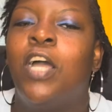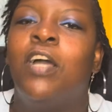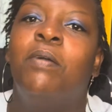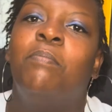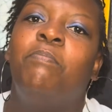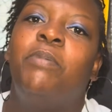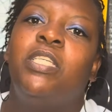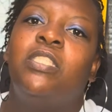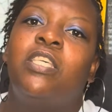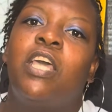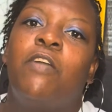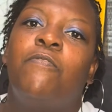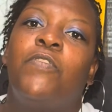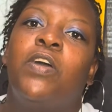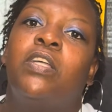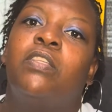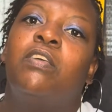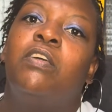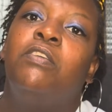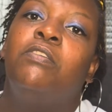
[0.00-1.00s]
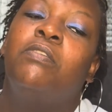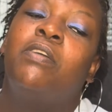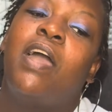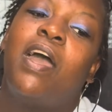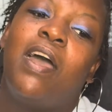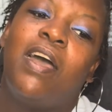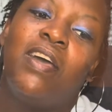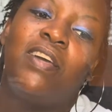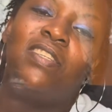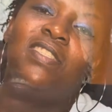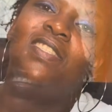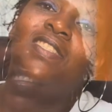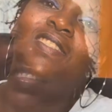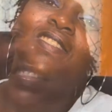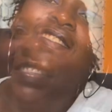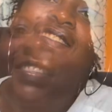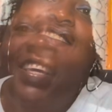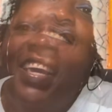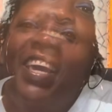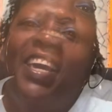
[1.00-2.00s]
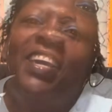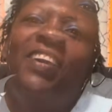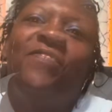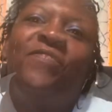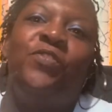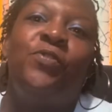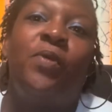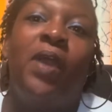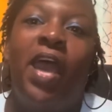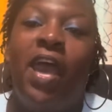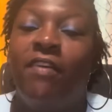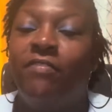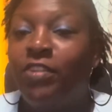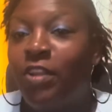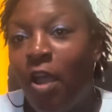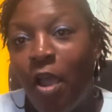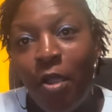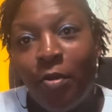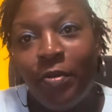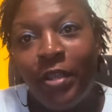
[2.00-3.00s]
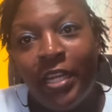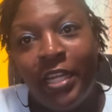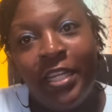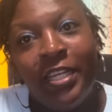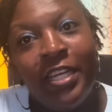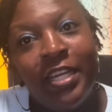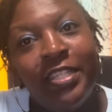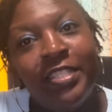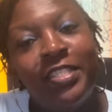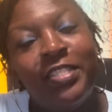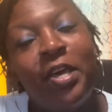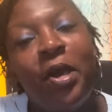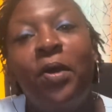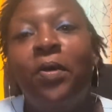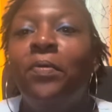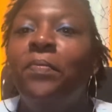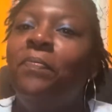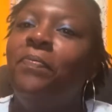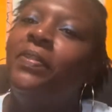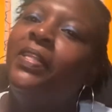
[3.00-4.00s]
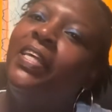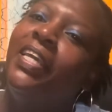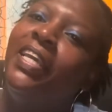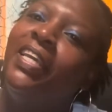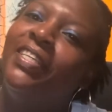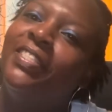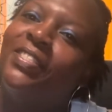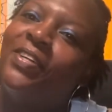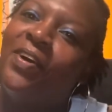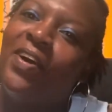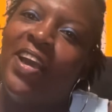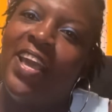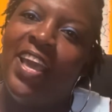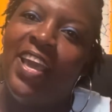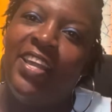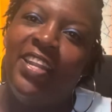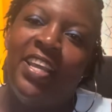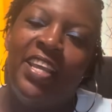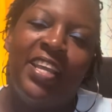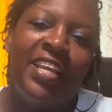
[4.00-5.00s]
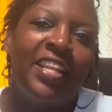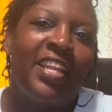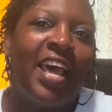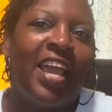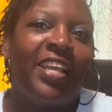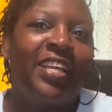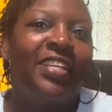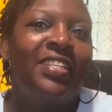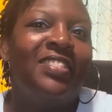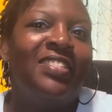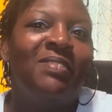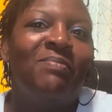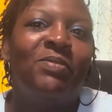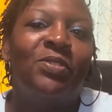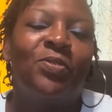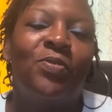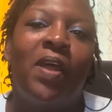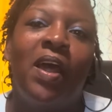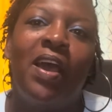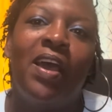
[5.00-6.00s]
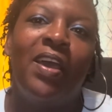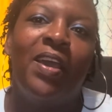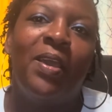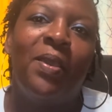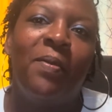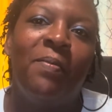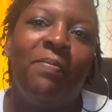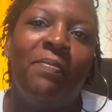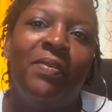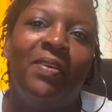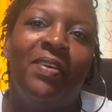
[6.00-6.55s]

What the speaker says: Be safe out there, you guys. If you haven't already done so, please go ahead and like and subscribe.